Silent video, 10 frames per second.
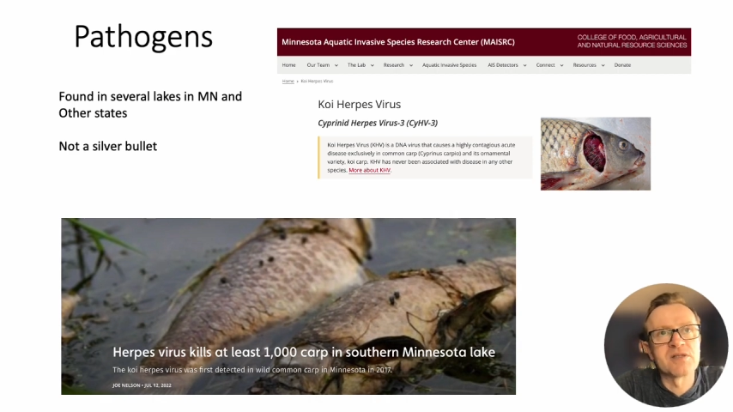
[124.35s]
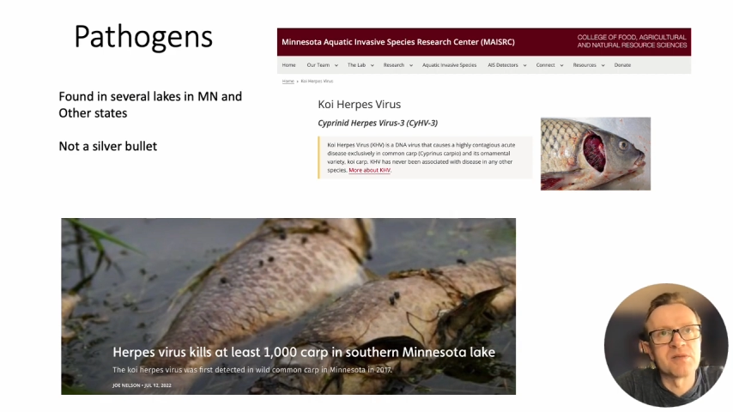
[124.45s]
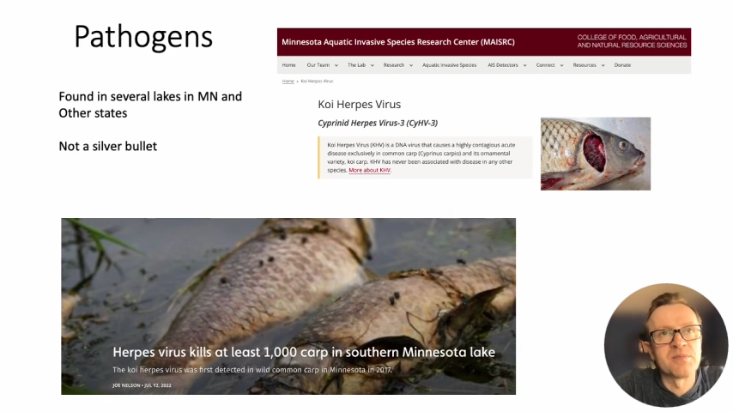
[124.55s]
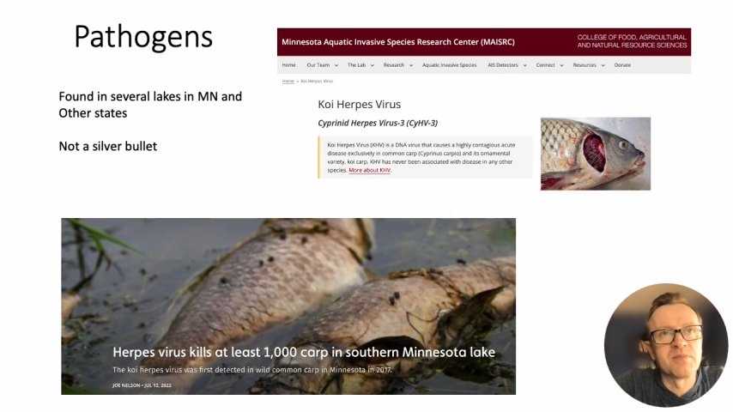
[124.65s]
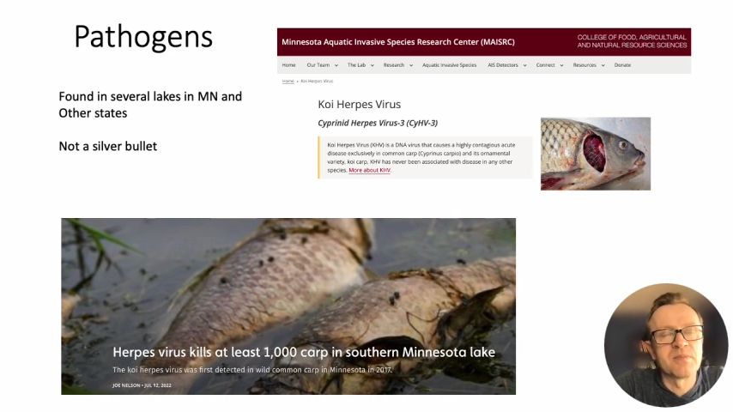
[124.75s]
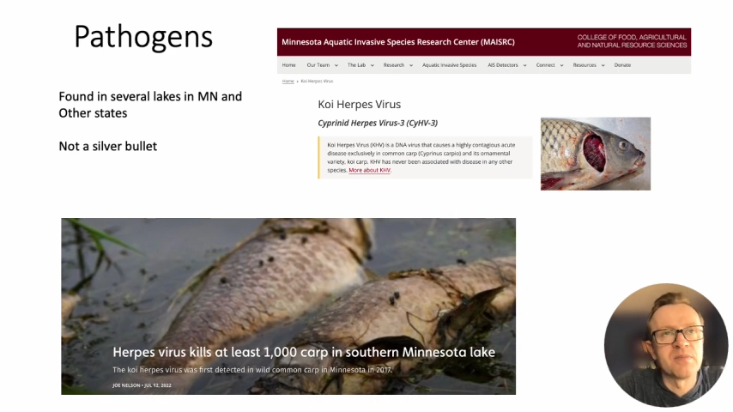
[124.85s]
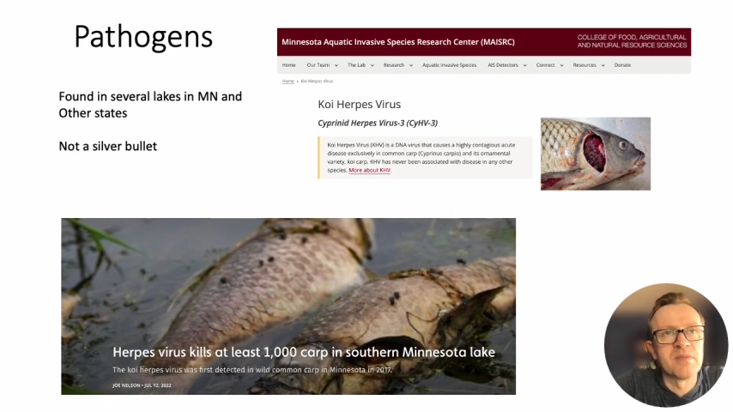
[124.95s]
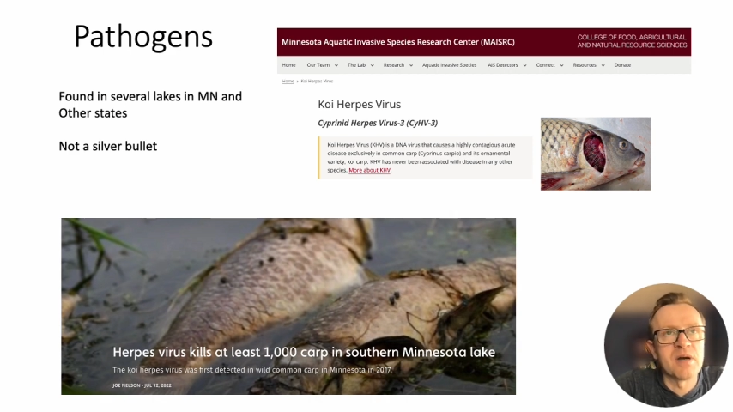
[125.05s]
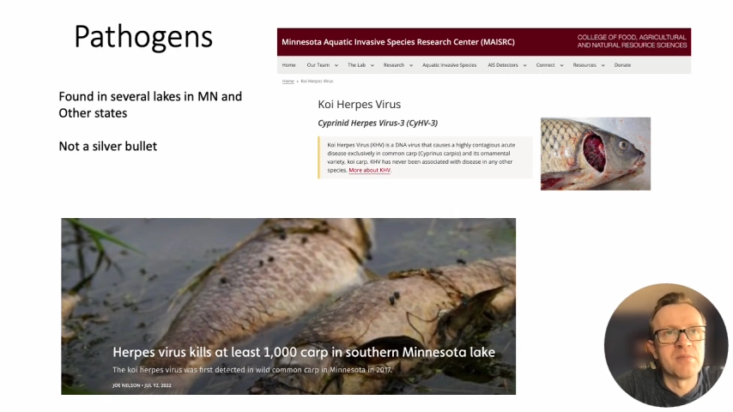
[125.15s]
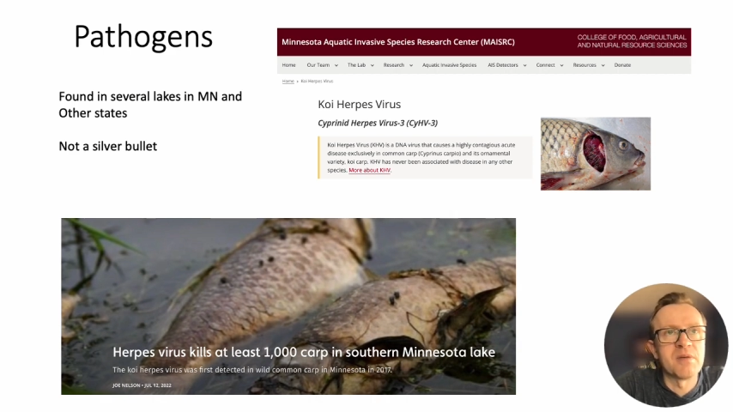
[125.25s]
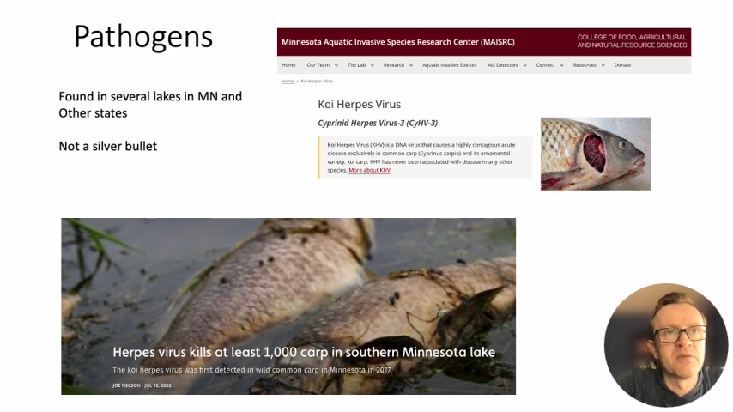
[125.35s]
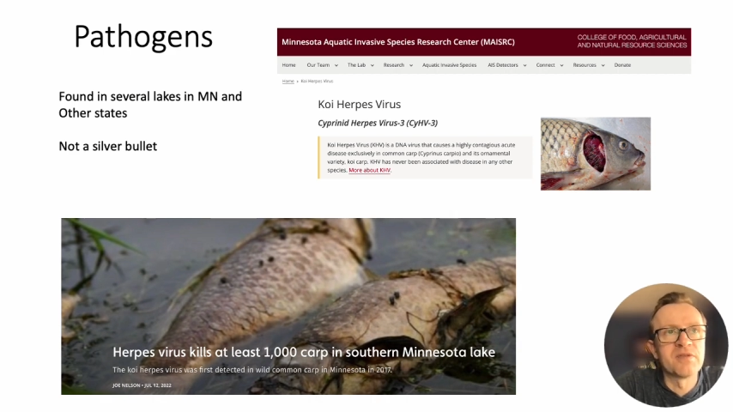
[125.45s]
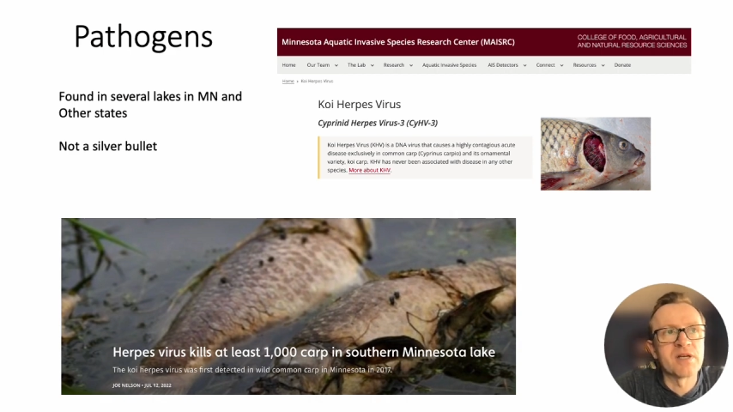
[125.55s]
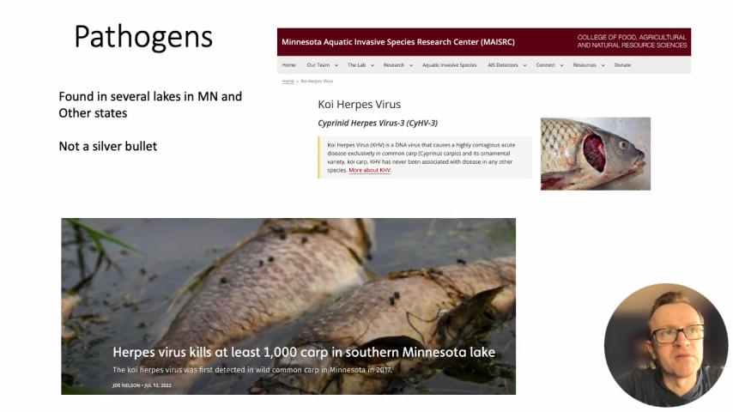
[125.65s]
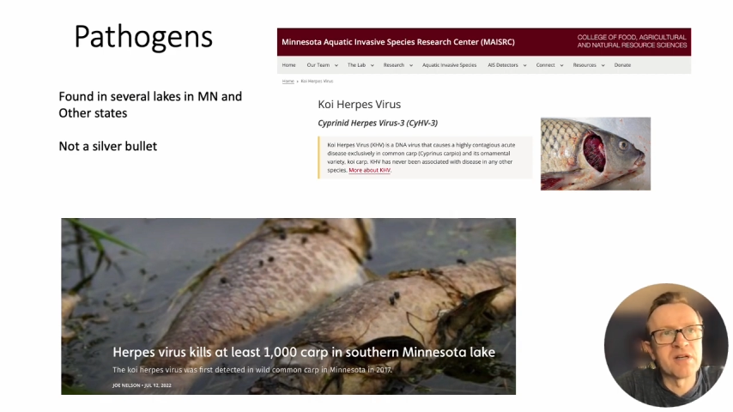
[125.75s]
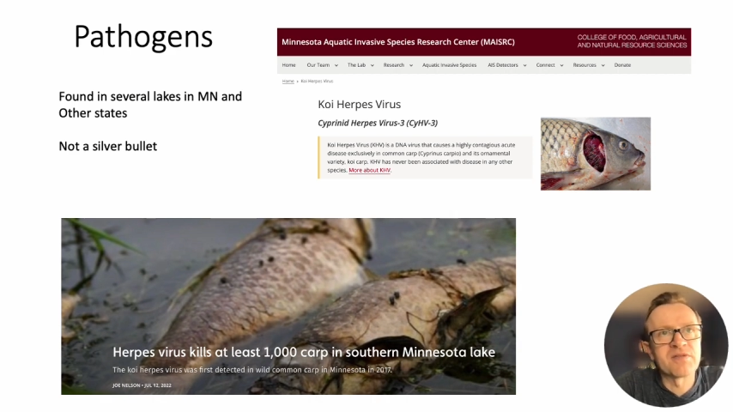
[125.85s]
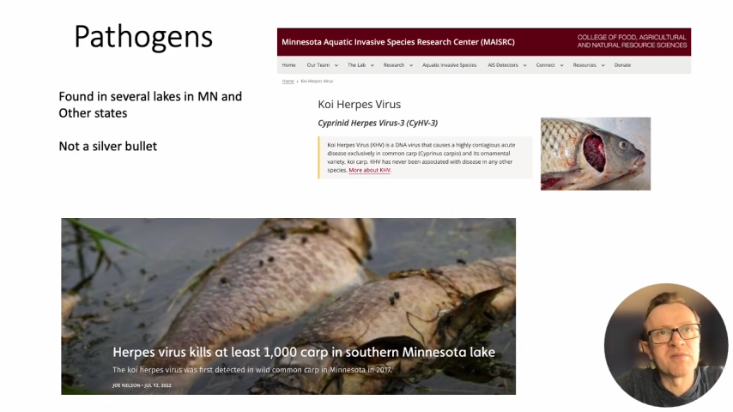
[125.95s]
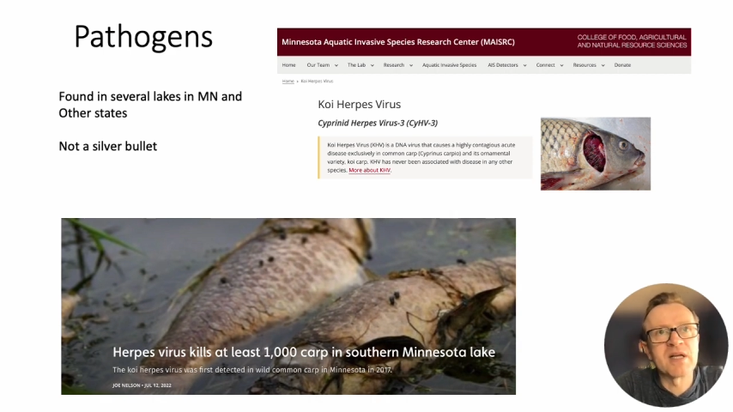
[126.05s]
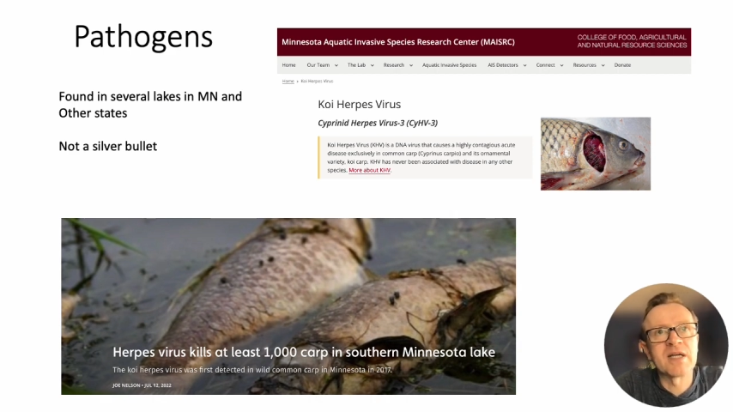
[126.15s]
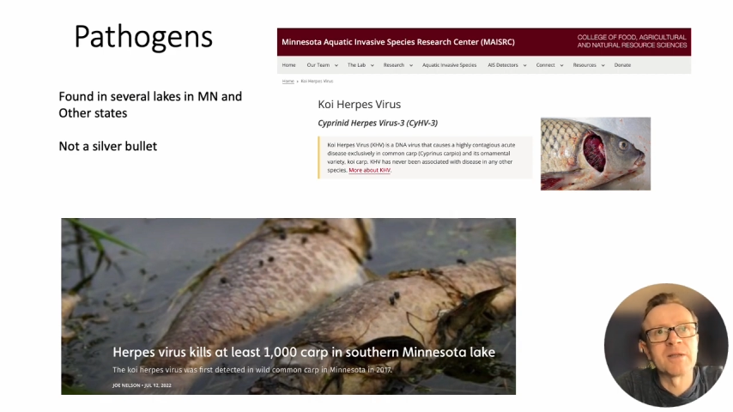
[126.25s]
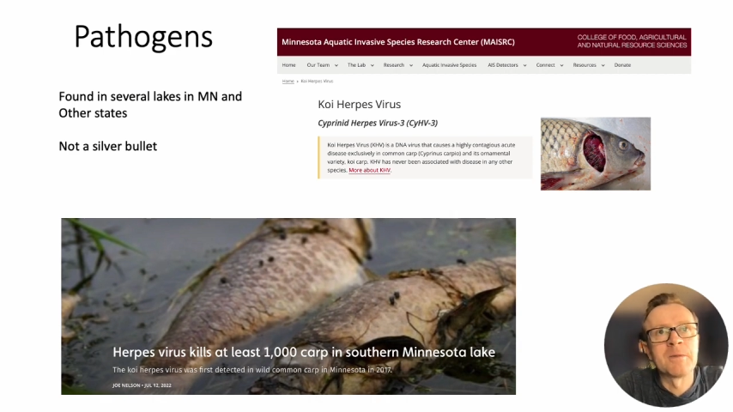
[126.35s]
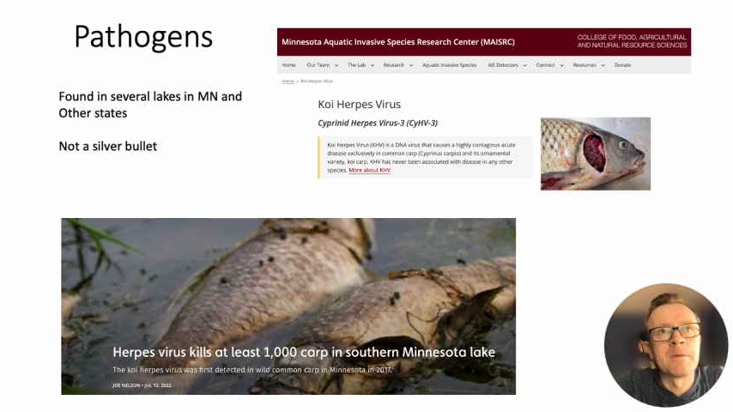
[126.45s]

are moving away from that.